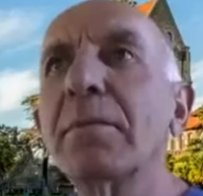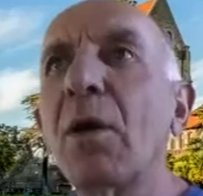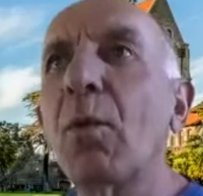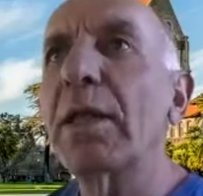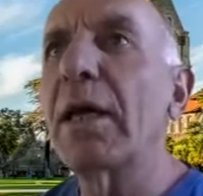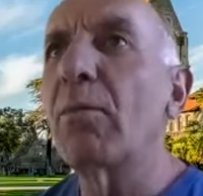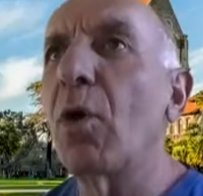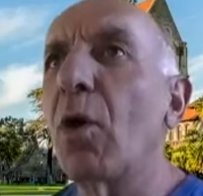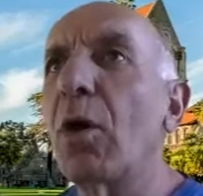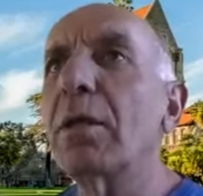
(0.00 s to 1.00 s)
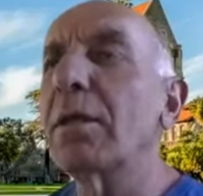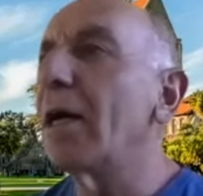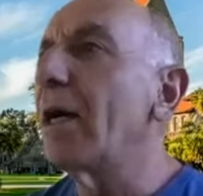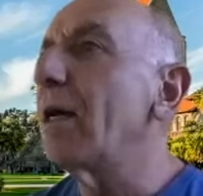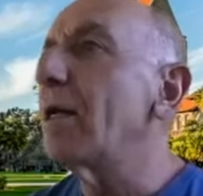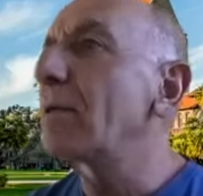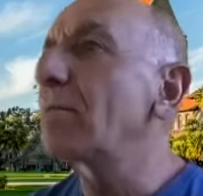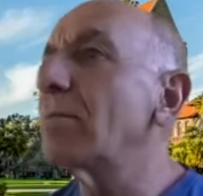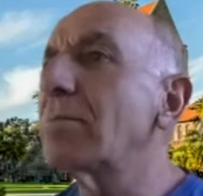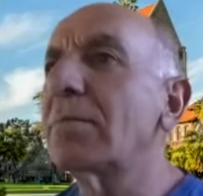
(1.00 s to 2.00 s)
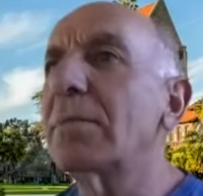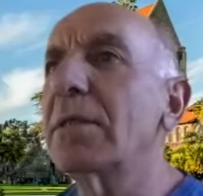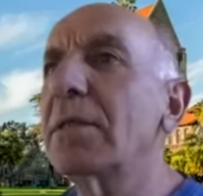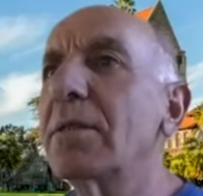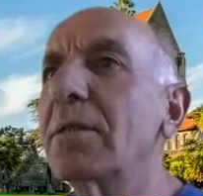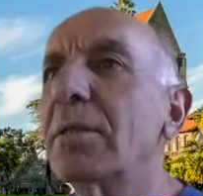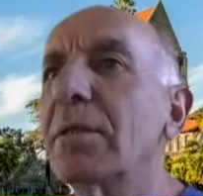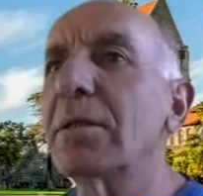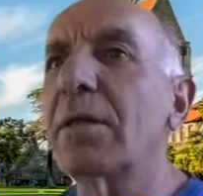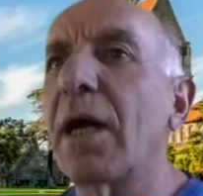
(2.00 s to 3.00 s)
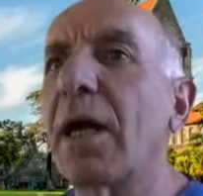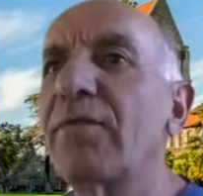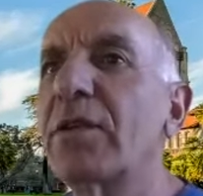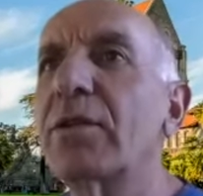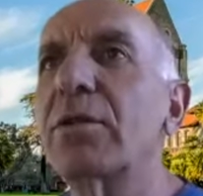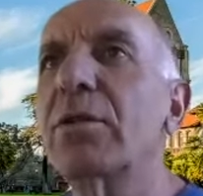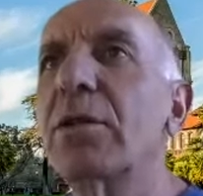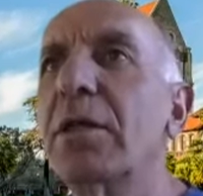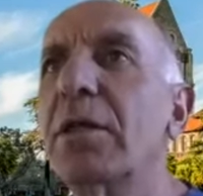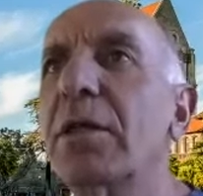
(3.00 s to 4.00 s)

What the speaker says: Welcome all. This is Rad Fatouhi,